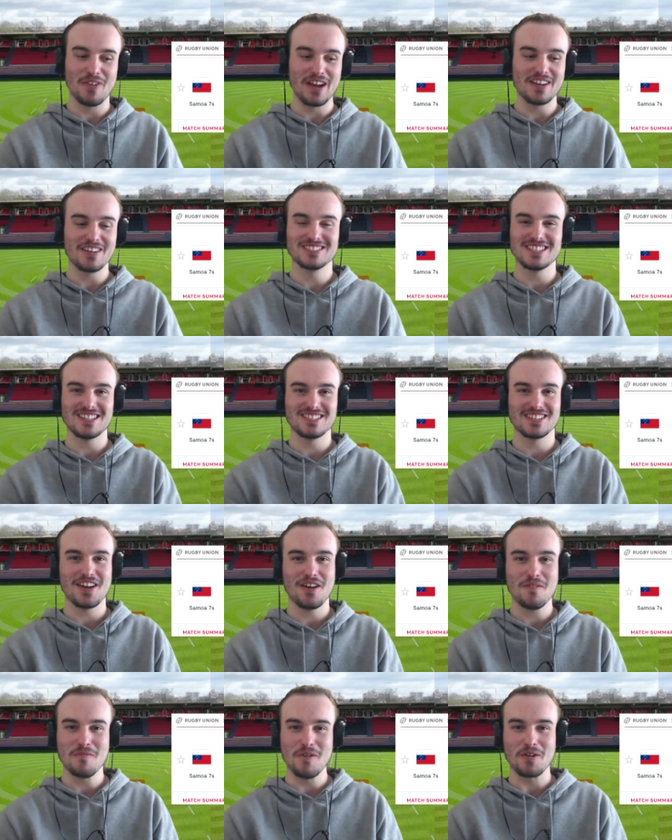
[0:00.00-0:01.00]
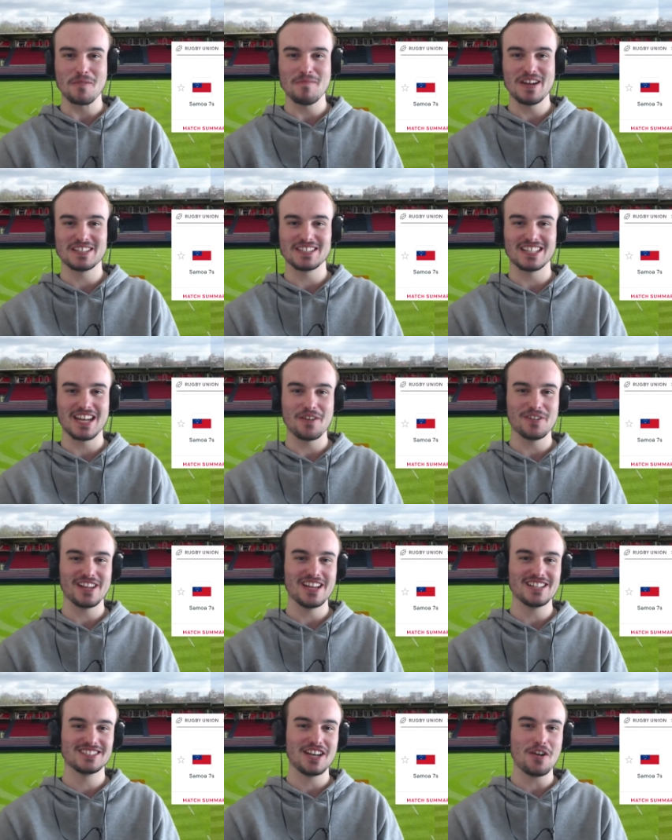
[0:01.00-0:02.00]
guys, how's it going? Welcome back to the Kiwi
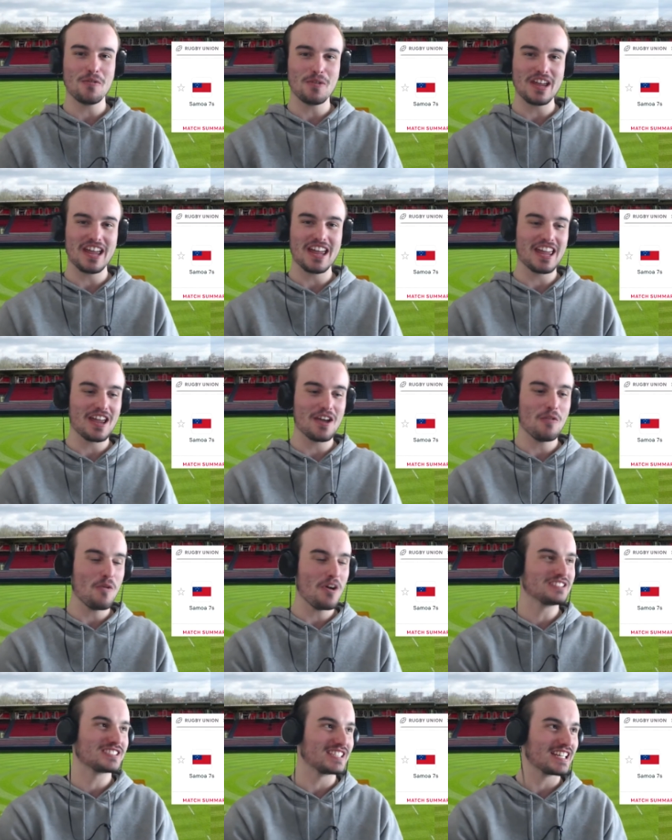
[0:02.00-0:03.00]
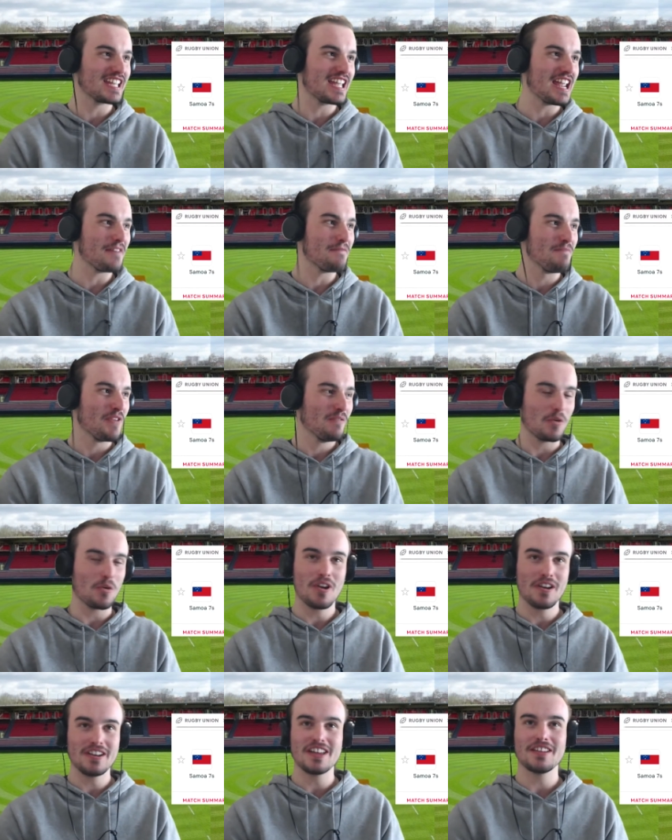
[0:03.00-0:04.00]
Lads channel. We're here once again for
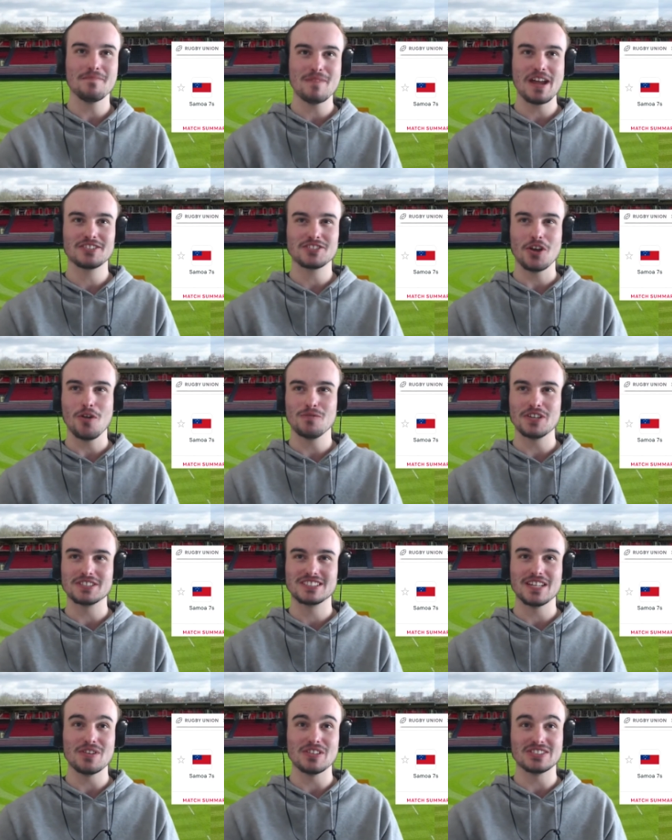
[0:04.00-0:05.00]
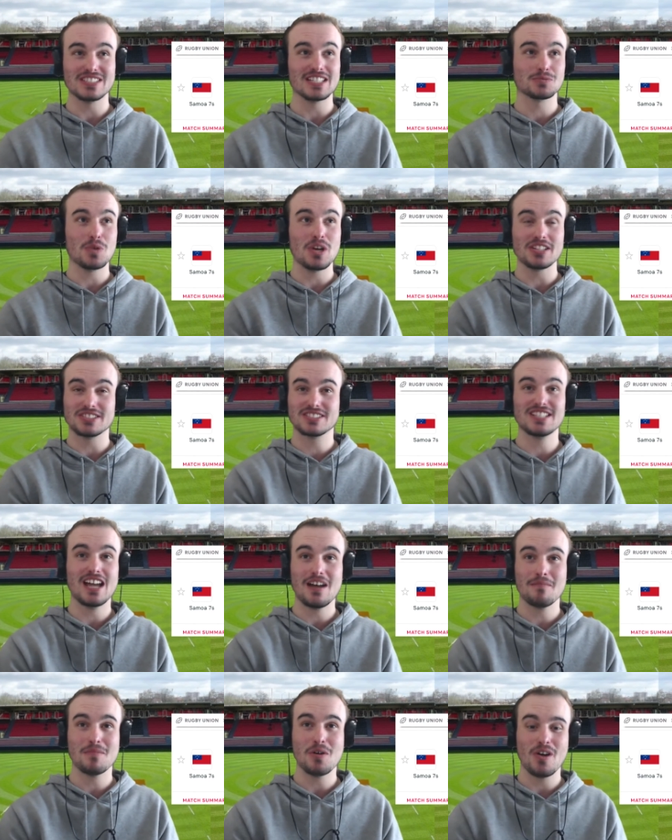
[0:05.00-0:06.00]
another match of the Sevens. This one's
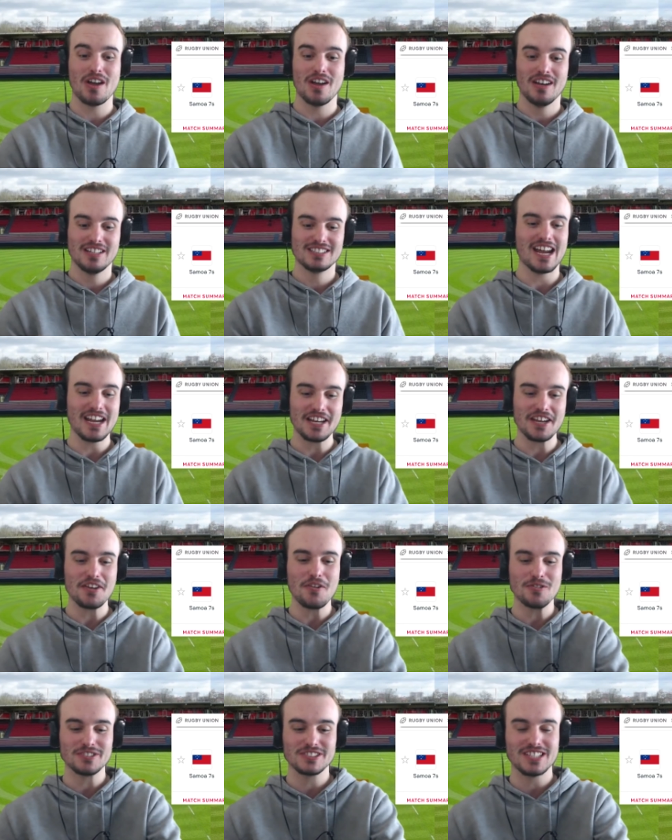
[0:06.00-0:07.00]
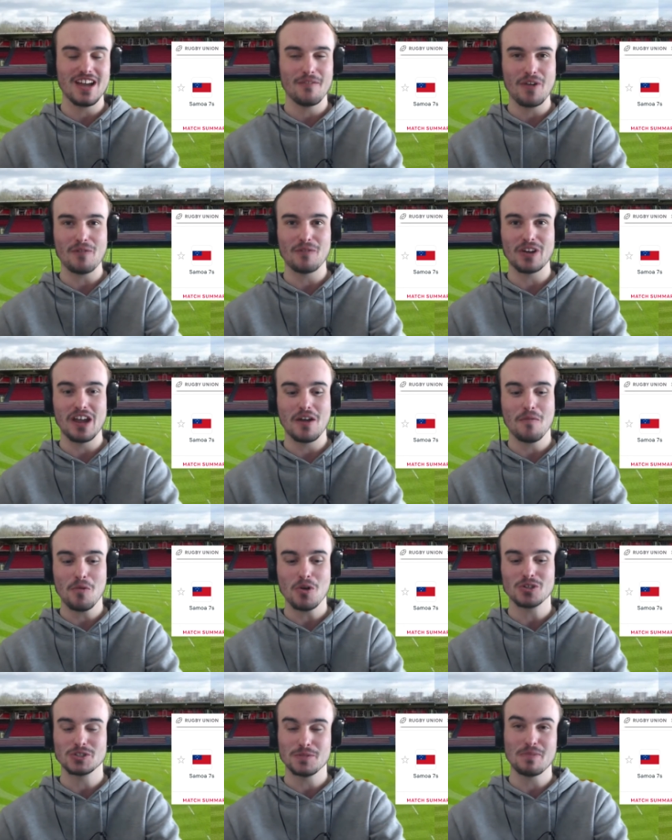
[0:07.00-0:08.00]
Samoa taking on South Africa in what
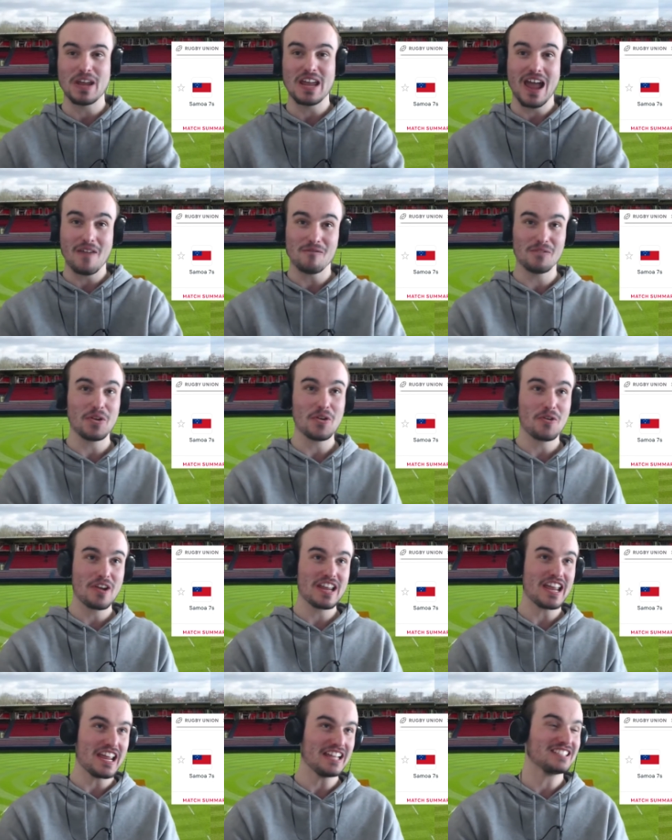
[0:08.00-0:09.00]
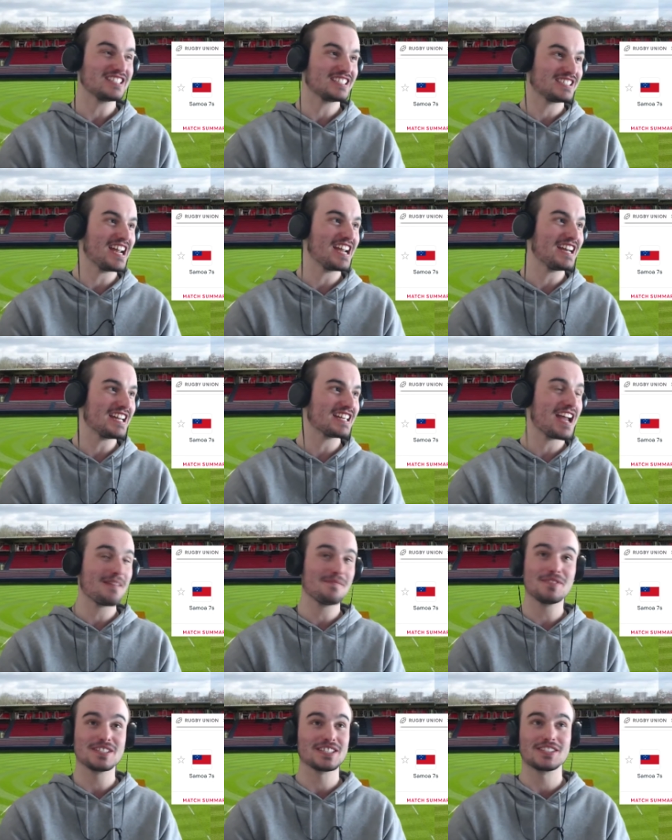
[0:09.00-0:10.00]
should be a very entertaining game.
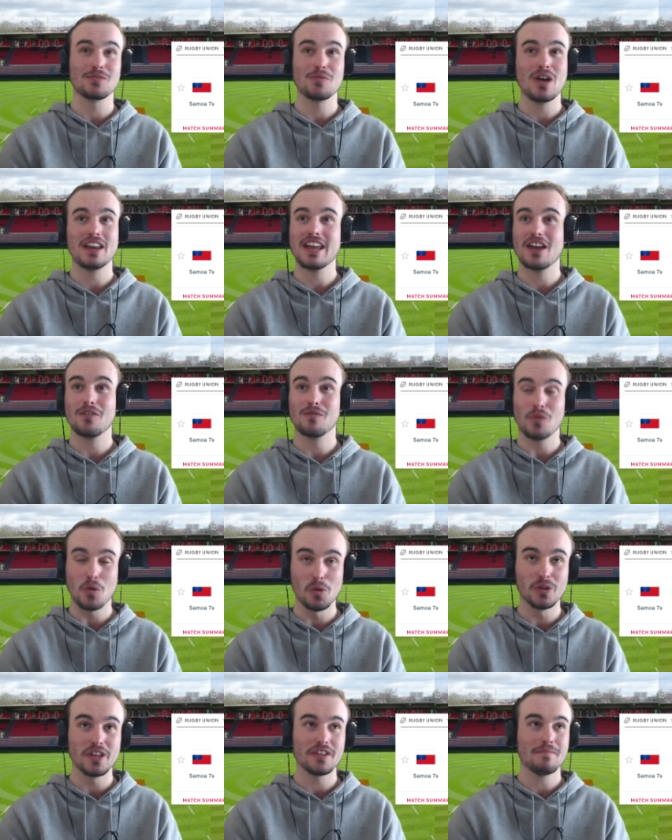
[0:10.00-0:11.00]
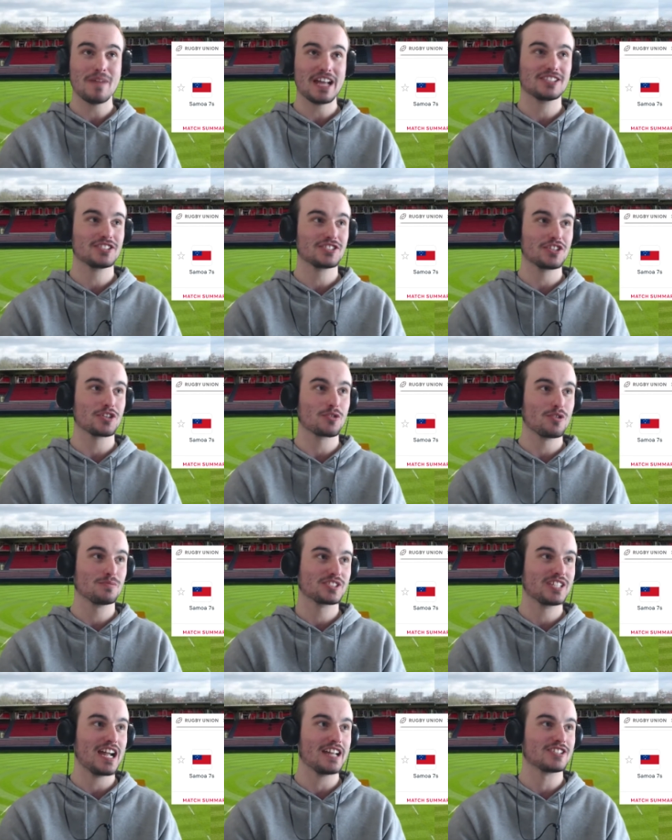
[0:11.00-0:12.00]
This is the one out of all of the matches of the group
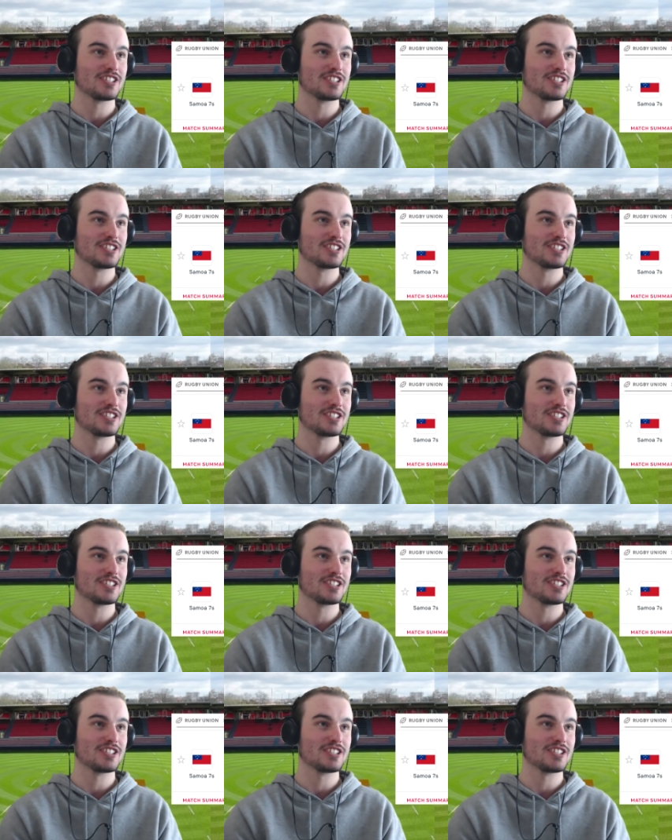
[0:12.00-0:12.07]
stage